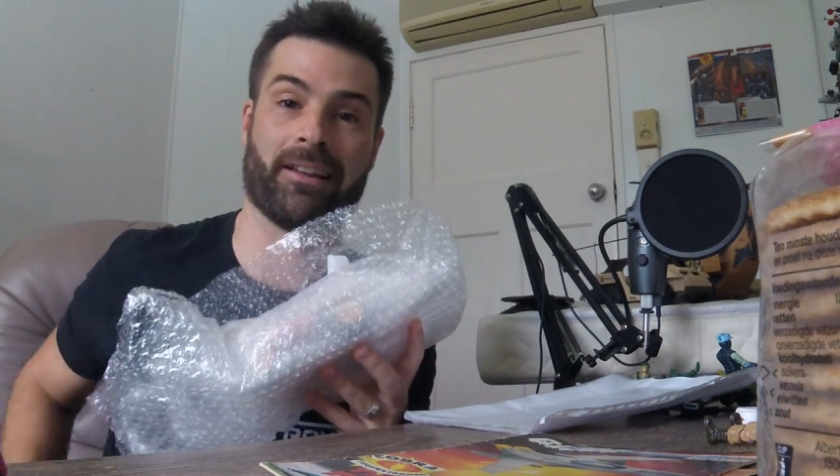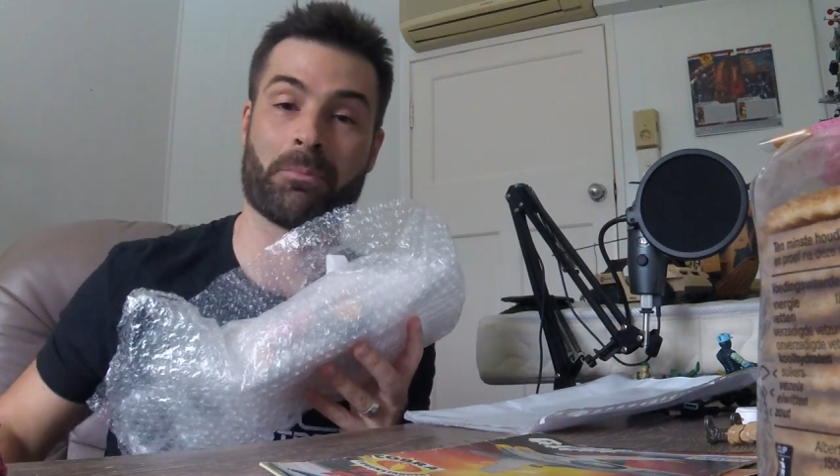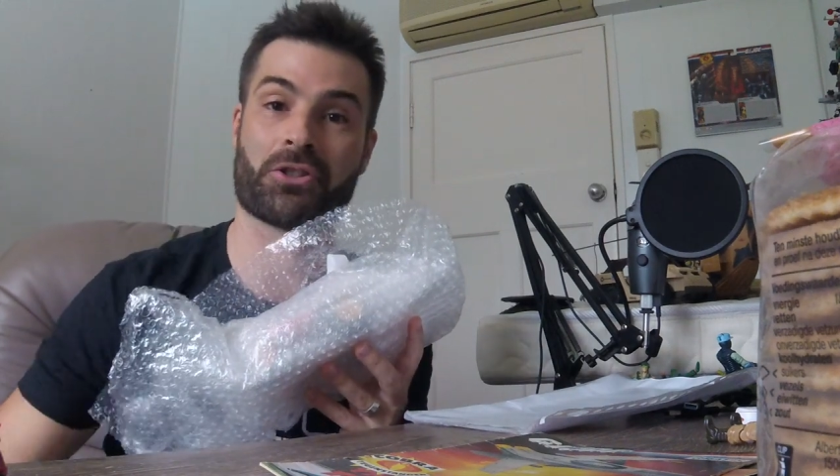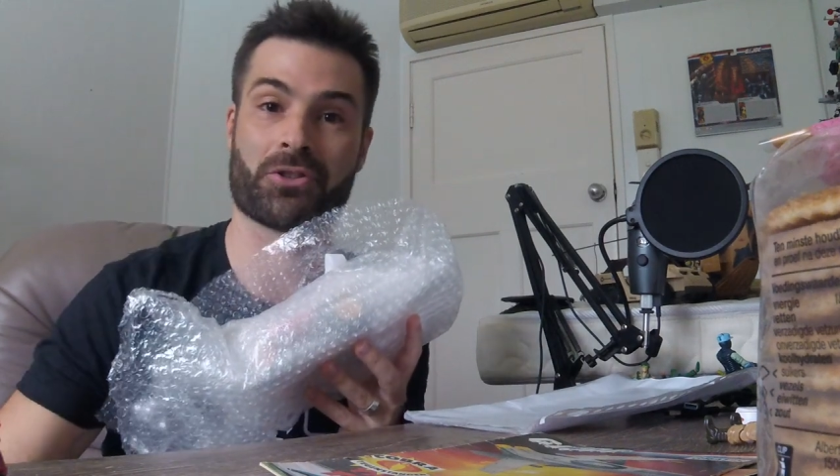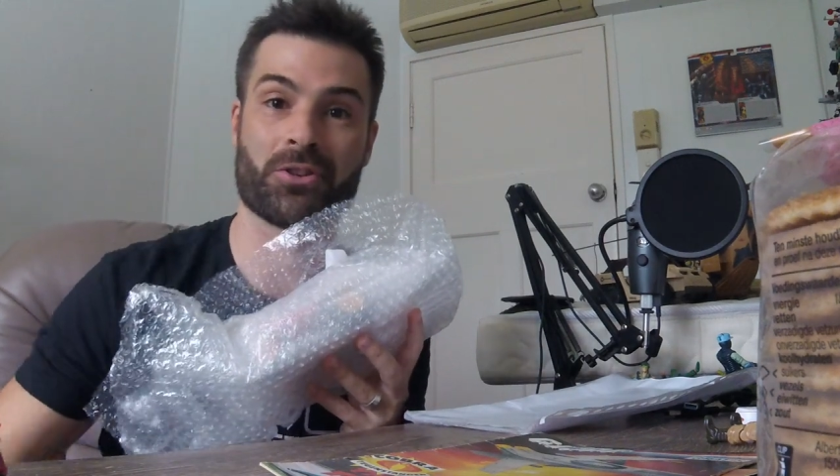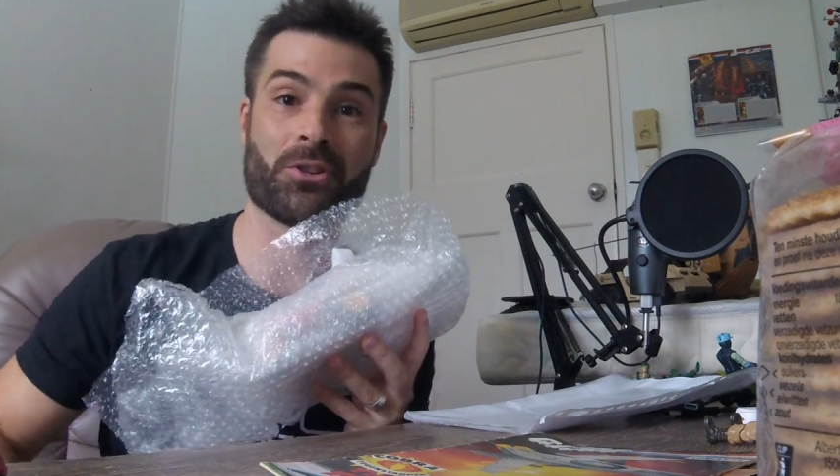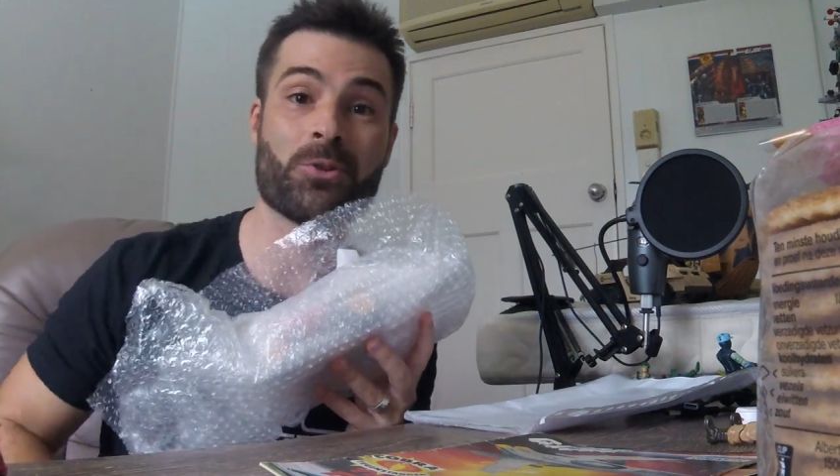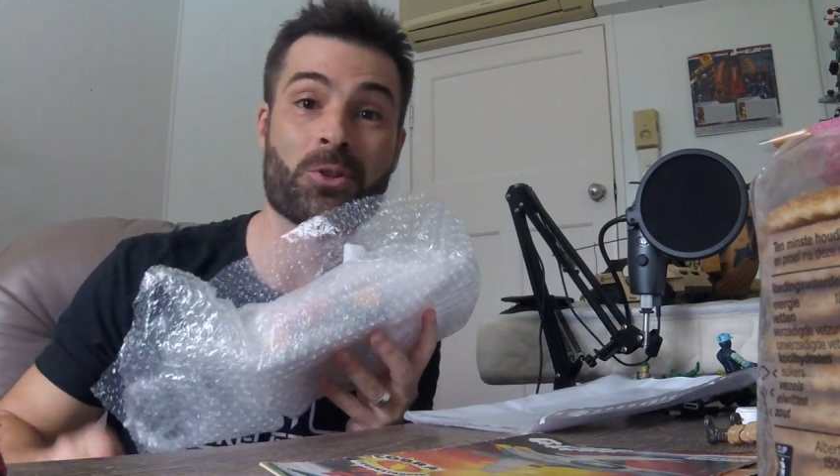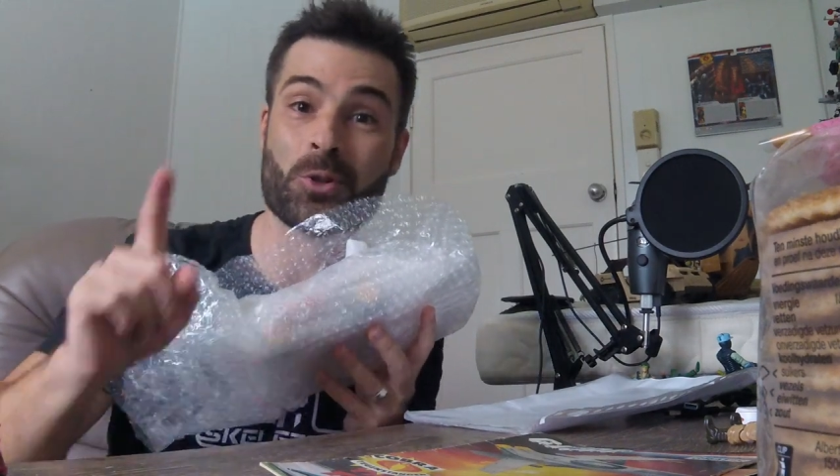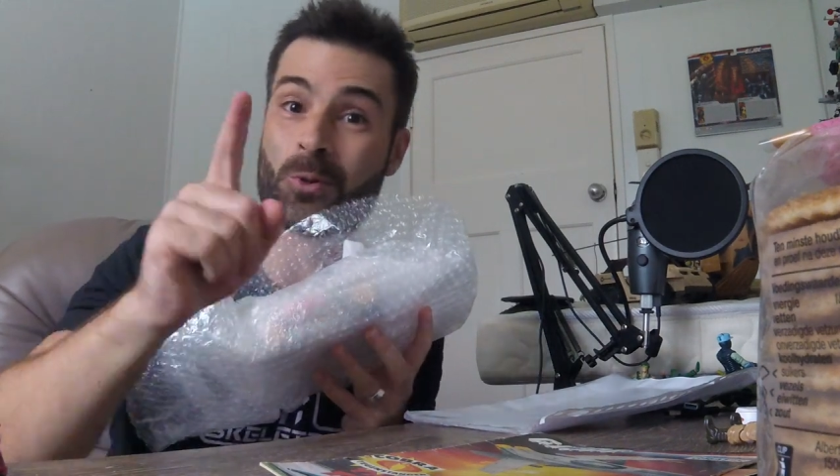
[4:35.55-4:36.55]
I'm sure
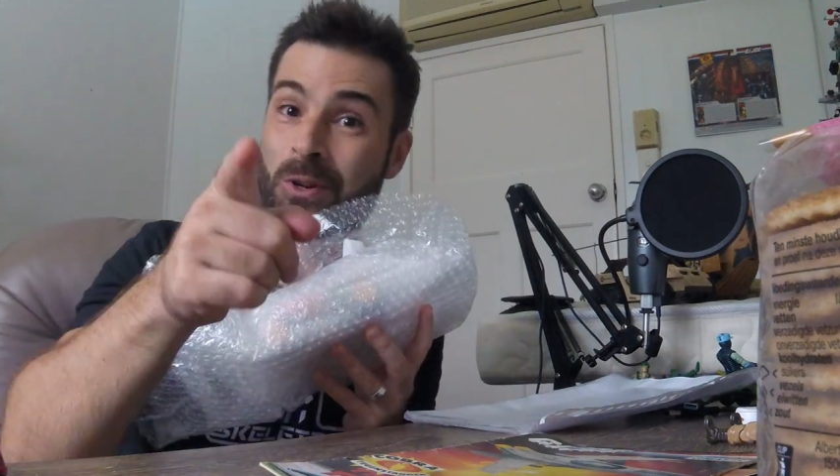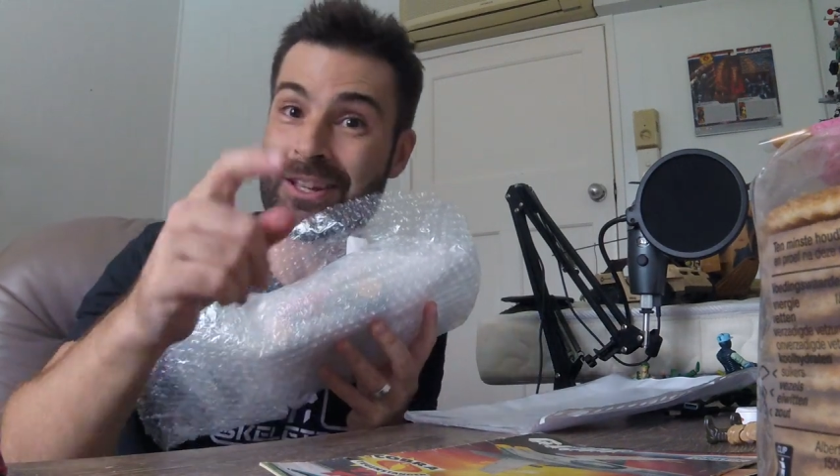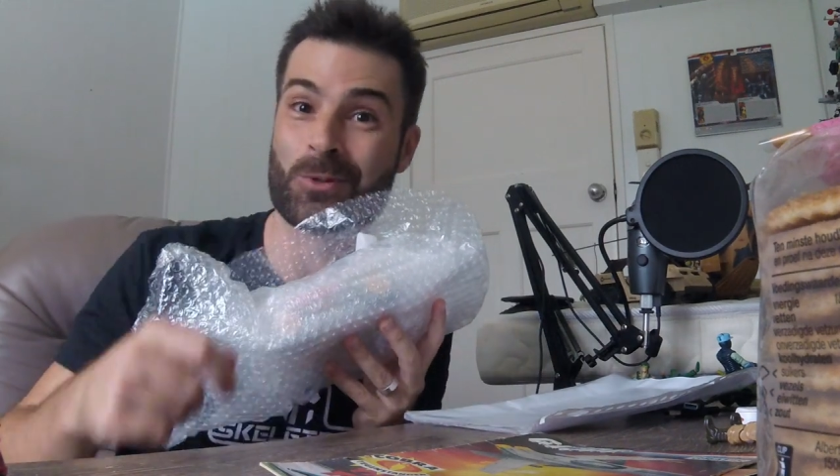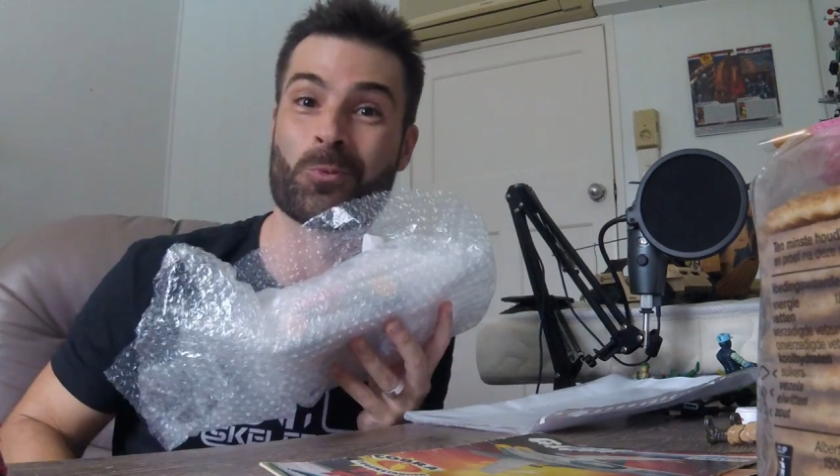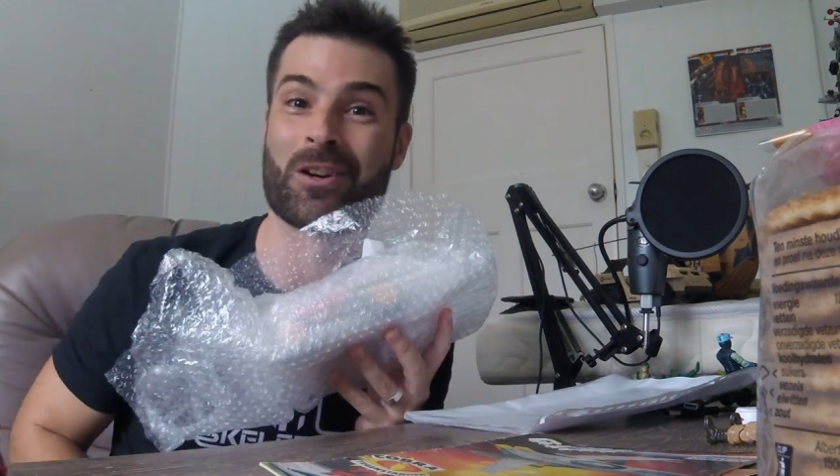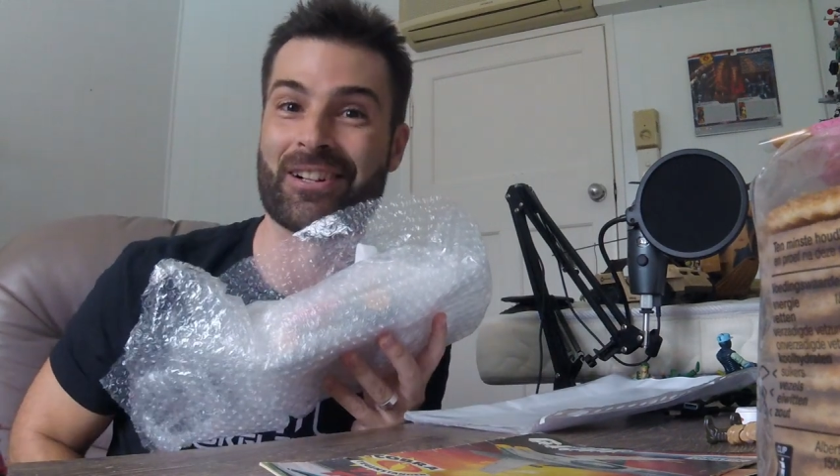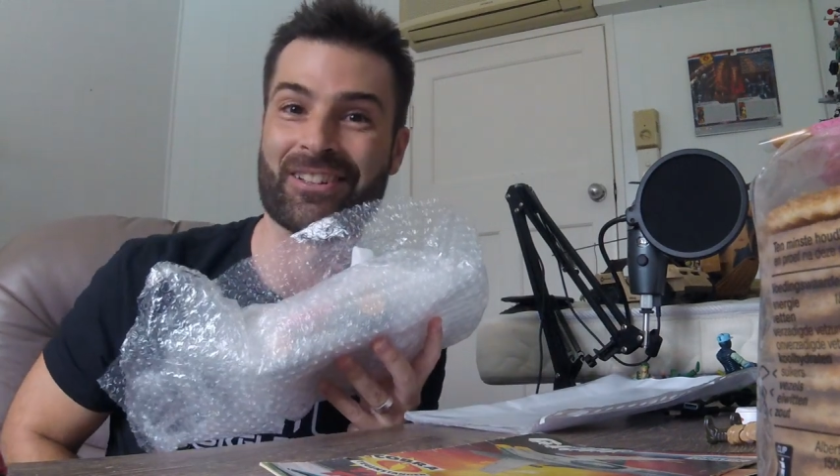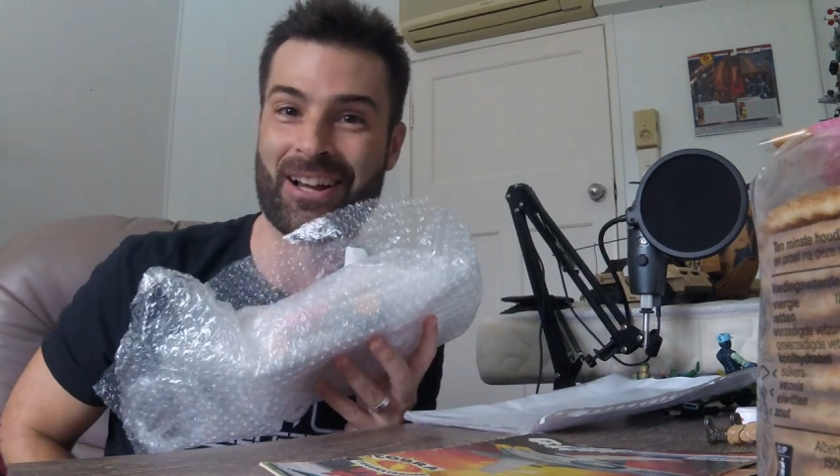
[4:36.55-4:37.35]
you do as well